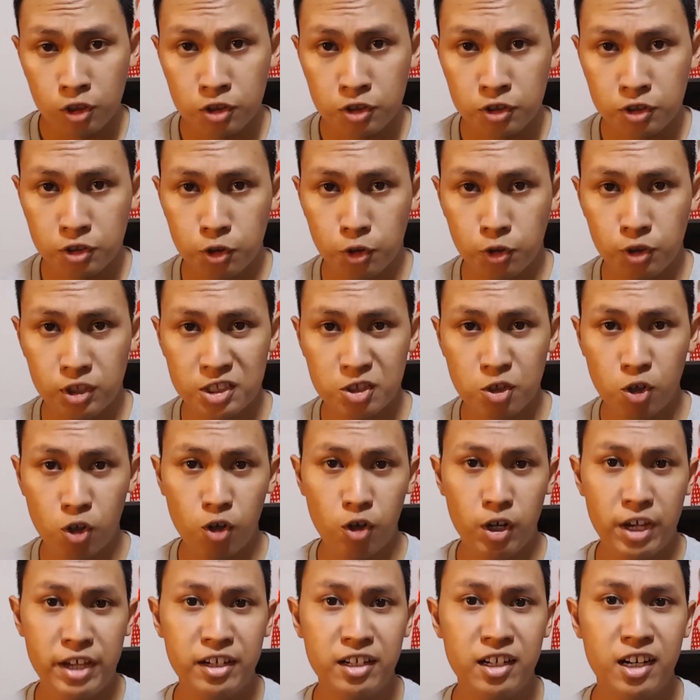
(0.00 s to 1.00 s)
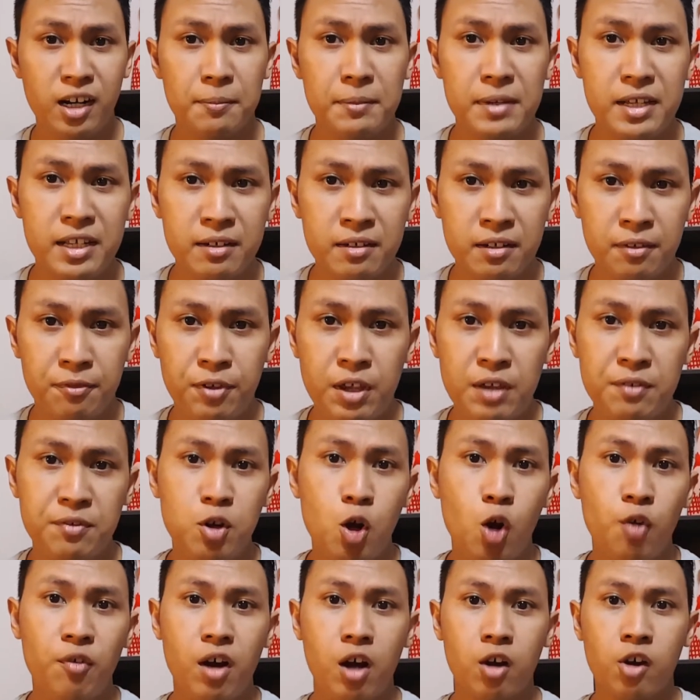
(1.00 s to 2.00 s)
So the score ended up in the
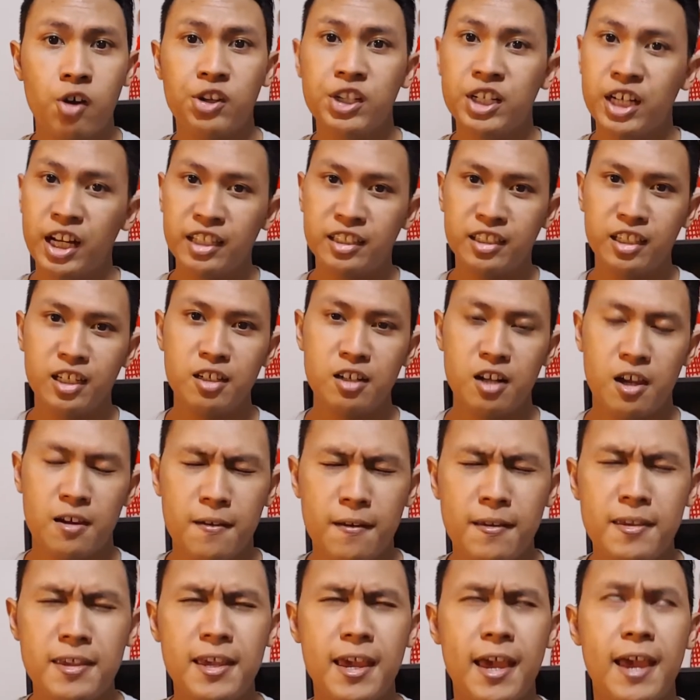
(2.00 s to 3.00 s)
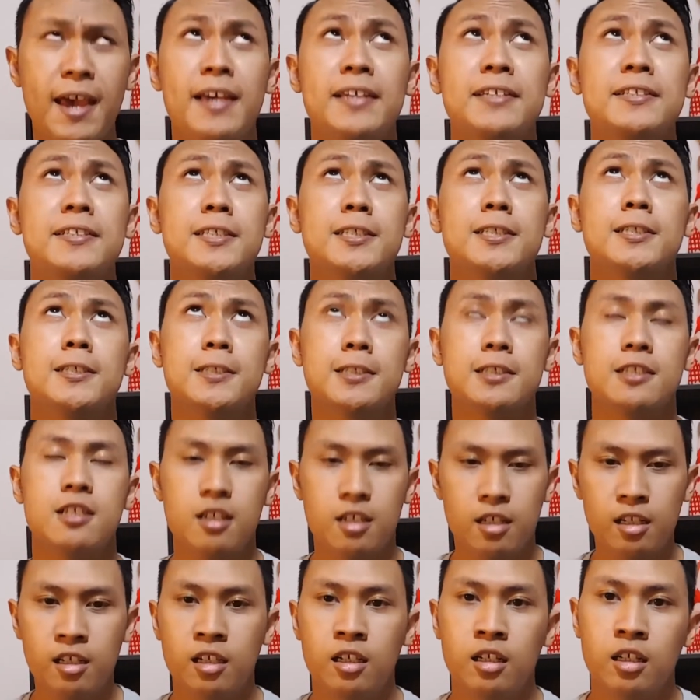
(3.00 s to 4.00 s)
favour of Hougang United. Yes.
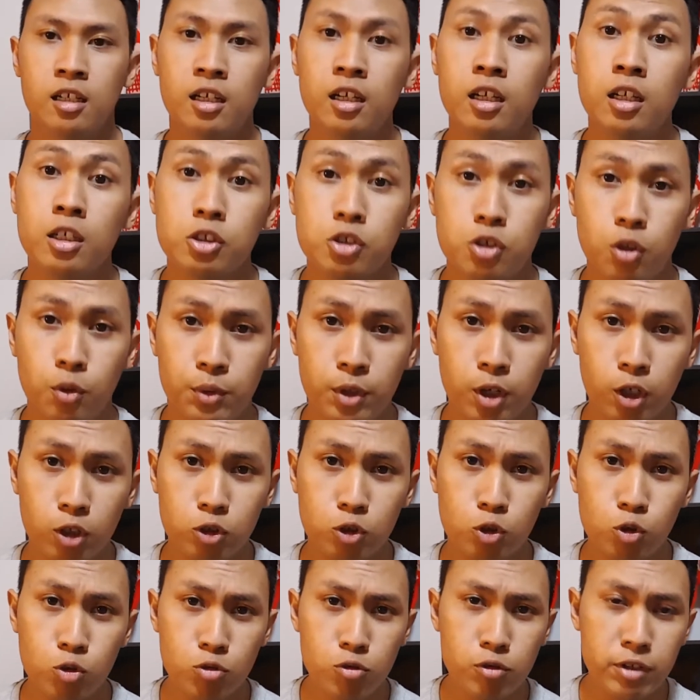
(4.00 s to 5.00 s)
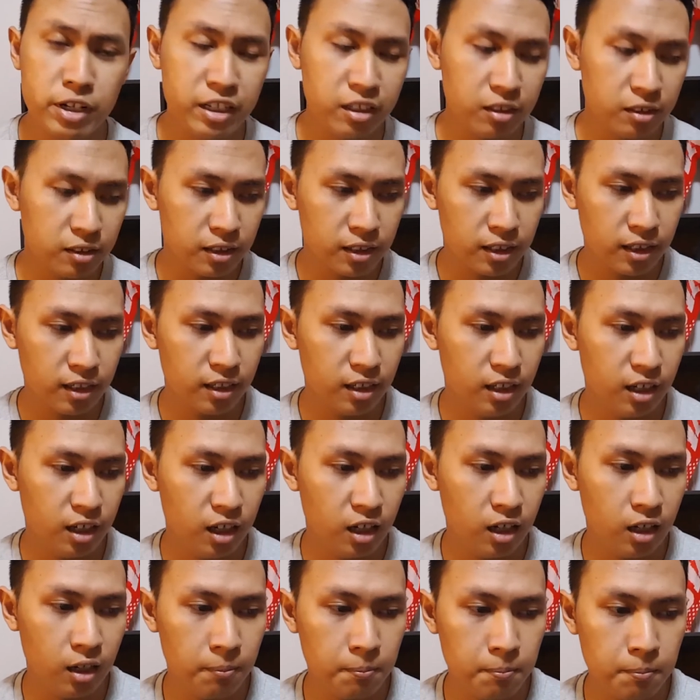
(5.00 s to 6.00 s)
So we got 2-0.
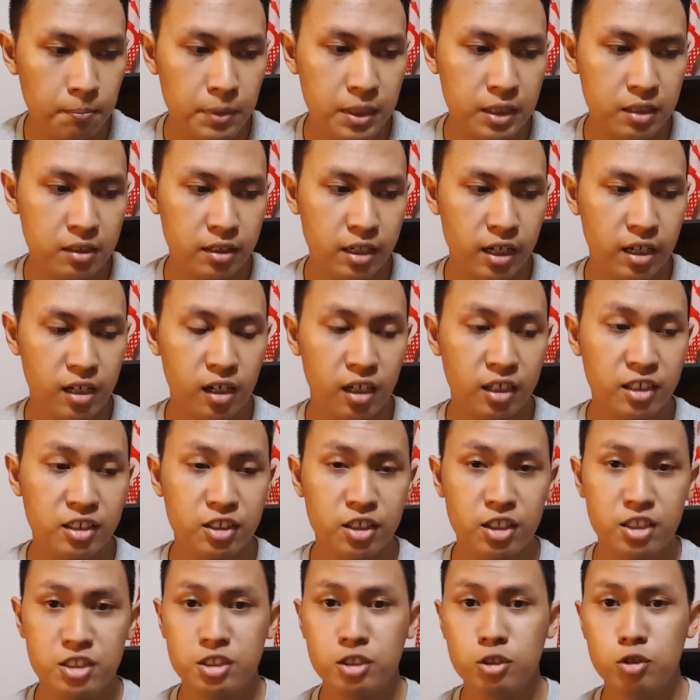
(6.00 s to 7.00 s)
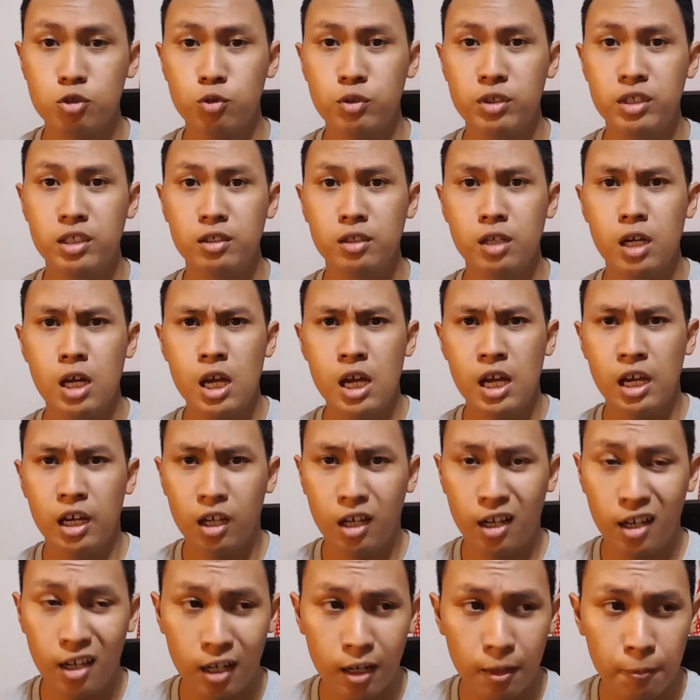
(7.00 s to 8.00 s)
Beat Geylang International 2-0.
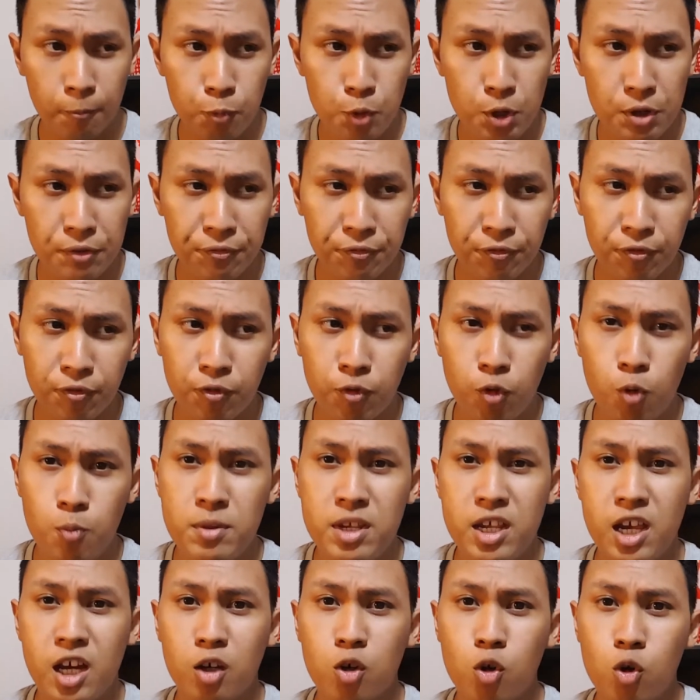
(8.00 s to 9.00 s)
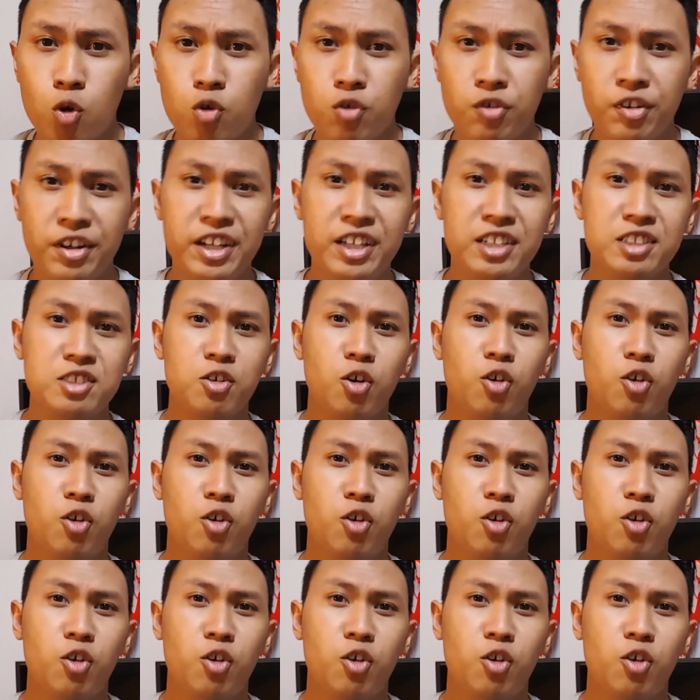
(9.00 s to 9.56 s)
With Fumiya Kogure